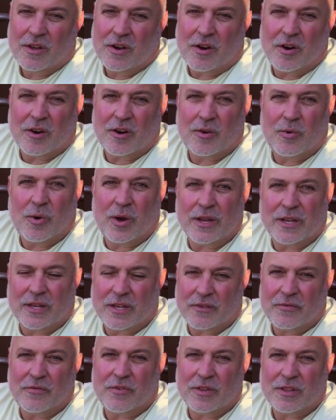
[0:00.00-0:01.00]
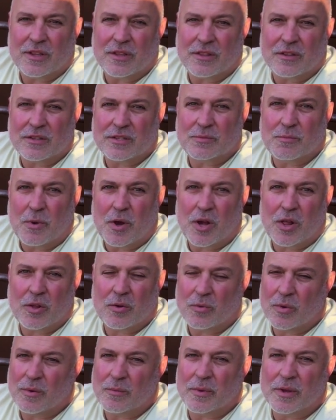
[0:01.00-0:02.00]
are quite different than the smaller
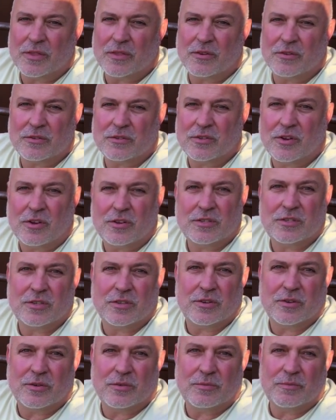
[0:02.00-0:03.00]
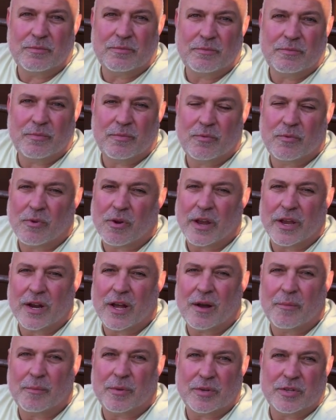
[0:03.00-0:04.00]
one, but there's also great
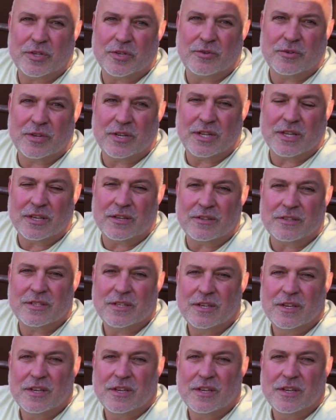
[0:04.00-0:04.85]
opportunities.